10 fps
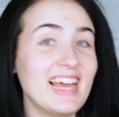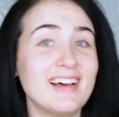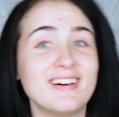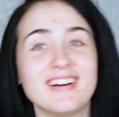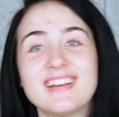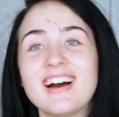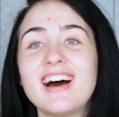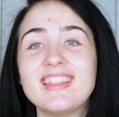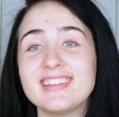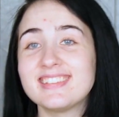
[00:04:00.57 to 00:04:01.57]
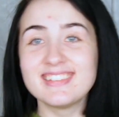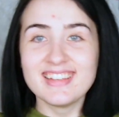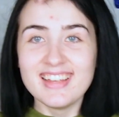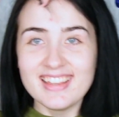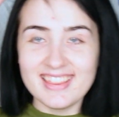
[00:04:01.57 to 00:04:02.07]
Oh God! Fake.
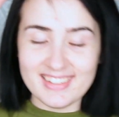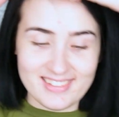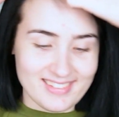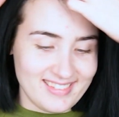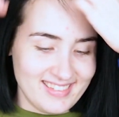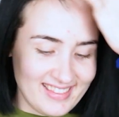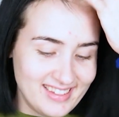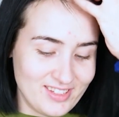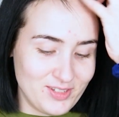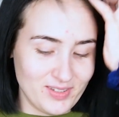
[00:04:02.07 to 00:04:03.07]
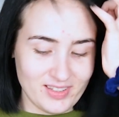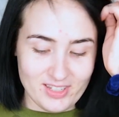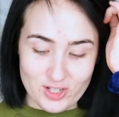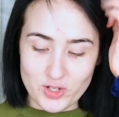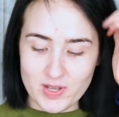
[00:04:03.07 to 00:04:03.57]
This did
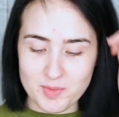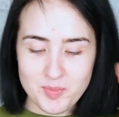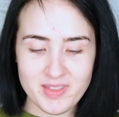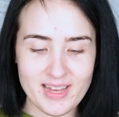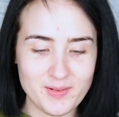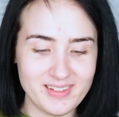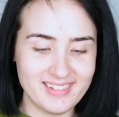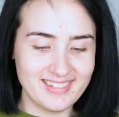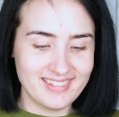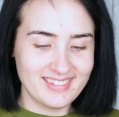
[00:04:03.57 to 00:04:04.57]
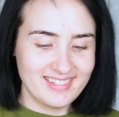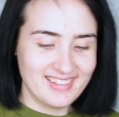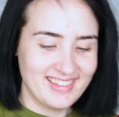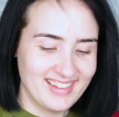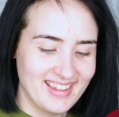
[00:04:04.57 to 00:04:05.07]
you come up with that one? I
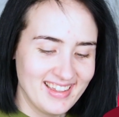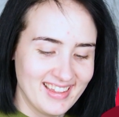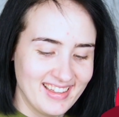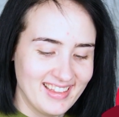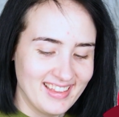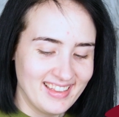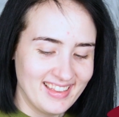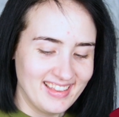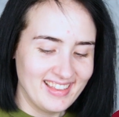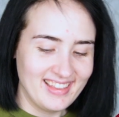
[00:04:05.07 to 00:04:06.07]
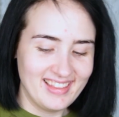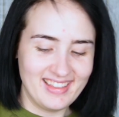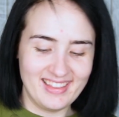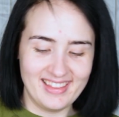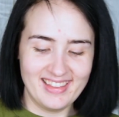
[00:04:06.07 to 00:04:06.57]
did. I came up with all of these.